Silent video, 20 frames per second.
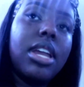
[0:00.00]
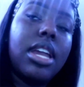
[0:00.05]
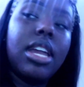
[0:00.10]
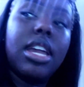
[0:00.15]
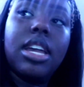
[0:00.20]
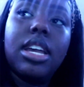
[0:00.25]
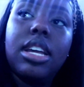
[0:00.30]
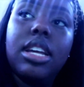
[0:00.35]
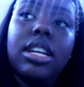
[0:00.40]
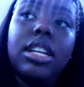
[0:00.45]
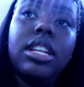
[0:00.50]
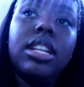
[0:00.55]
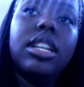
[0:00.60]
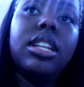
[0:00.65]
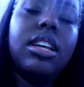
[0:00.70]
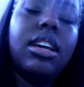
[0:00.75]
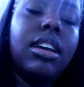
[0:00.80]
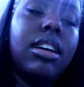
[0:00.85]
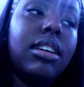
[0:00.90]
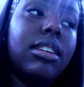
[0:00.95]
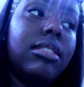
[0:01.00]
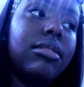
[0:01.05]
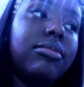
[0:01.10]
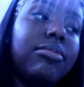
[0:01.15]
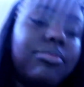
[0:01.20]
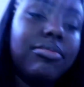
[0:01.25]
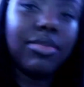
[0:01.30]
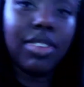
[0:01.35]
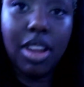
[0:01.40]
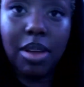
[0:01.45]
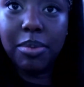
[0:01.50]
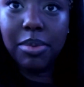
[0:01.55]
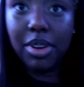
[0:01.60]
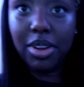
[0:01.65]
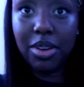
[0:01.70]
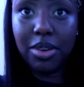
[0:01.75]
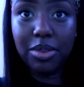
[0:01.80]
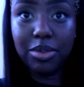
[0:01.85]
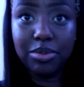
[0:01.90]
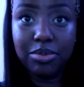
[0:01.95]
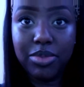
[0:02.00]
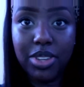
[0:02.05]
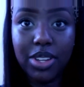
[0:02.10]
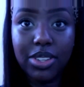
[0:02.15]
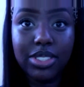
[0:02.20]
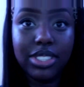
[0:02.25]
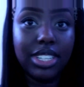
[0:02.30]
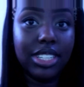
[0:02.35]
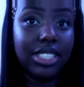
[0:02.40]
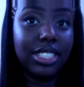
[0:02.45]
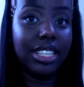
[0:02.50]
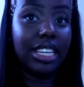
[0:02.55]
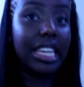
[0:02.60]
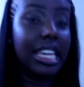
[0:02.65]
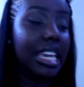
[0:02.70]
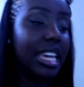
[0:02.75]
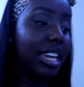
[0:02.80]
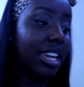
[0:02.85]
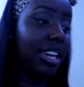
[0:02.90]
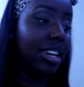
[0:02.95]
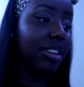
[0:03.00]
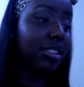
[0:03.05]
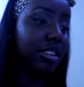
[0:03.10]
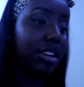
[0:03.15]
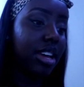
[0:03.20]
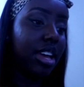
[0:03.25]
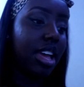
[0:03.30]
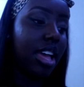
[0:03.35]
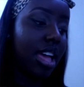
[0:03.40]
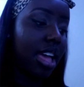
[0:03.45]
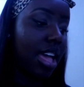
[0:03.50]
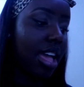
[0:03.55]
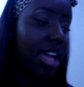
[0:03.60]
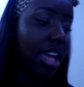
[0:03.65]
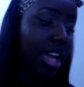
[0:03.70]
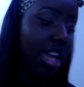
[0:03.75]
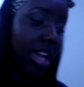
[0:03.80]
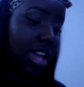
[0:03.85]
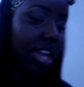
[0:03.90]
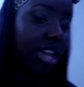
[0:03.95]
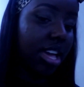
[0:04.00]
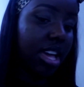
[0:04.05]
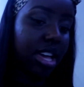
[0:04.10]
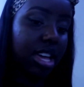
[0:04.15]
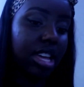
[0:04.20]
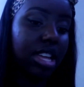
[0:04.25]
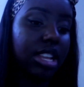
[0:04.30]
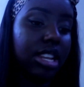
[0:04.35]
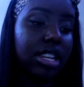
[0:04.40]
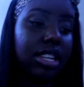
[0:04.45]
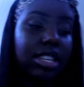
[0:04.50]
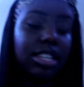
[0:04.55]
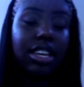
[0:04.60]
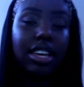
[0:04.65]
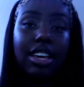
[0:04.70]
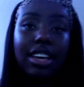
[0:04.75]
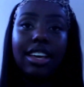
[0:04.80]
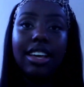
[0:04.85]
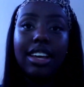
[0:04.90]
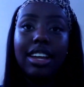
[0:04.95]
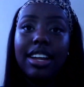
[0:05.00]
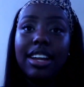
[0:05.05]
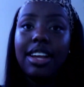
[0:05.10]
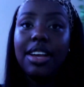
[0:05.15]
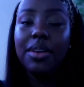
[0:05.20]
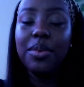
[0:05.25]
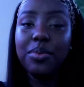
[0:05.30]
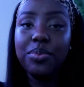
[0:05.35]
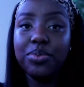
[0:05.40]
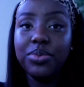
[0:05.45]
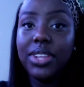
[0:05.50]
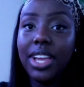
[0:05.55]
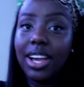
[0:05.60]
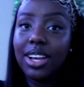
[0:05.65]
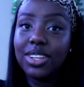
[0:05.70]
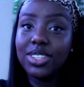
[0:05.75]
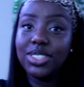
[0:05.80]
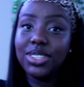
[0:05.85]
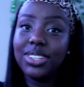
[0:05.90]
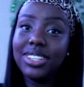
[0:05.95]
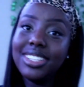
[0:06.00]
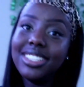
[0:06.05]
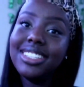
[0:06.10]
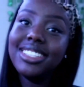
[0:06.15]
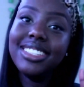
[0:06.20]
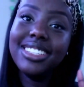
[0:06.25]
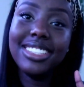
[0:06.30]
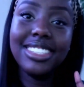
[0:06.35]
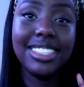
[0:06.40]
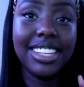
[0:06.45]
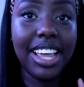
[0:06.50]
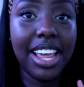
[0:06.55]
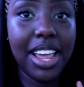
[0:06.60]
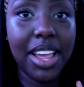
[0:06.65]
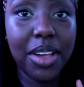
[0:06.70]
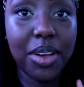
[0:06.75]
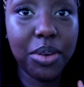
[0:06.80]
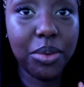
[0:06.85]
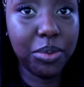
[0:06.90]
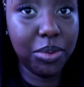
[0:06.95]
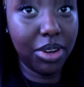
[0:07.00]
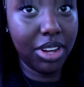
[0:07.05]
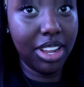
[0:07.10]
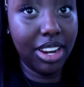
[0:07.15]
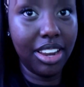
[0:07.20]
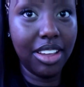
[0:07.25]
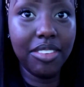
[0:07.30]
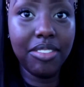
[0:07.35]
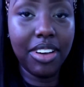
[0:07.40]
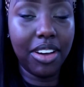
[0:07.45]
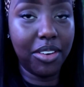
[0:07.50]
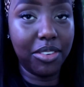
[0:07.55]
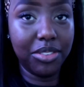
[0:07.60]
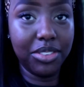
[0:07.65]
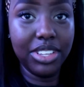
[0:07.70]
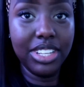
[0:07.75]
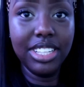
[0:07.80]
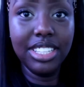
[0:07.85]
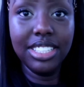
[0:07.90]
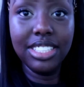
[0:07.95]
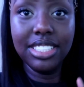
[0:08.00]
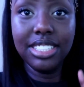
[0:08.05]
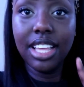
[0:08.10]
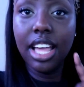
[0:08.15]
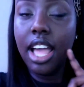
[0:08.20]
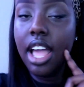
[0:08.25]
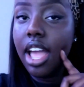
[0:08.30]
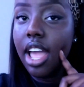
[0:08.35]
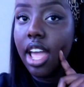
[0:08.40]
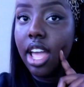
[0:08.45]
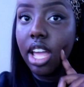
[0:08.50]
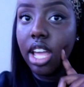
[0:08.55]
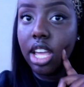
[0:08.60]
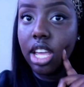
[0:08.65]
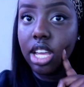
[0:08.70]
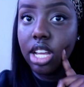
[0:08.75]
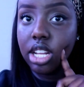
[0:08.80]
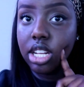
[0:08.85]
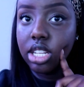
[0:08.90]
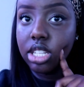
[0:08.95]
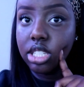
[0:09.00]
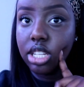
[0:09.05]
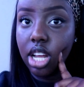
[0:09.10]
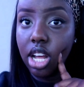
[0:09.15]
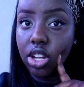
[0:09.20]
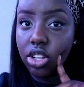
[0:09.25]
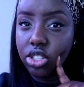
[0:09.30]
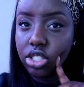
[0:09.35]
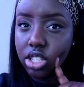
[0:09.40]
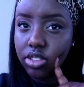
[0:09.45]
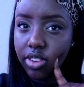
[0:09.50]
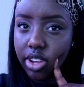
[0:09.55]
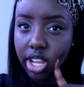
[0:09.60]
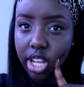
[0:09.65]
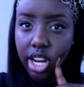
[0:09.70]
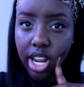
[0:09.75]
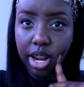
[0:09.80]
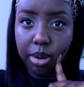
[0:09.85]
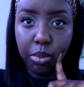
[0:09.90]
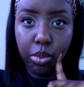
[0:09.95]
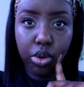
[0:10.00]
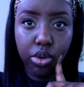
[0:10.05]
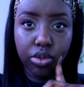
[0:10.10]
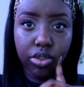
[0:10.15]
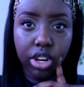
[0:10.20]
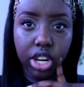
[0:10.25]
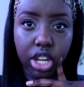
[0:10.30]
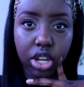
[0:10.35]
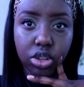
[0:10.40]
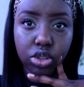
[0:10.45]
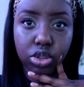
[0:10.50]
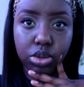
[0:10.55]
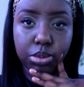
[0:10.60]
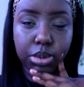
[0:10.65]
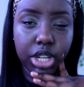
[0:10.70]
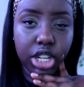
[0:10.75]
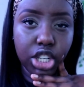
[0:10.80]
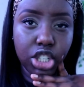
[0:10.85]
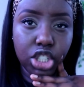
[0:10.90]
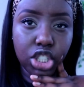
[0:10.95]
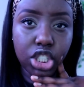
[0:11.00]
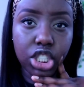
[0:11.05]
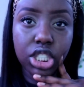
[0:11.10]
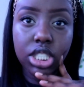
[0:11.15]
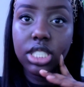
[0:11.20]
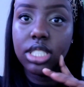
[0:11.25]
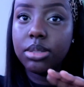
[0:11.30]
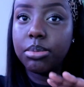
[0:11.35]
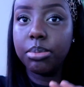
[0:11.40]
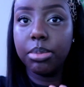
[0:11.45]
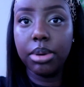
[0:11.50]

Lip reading: And now I'm gonna go downstairs to eat. And yeah, so this is day one of outfits. And I'll see if I can add more videos or pictures,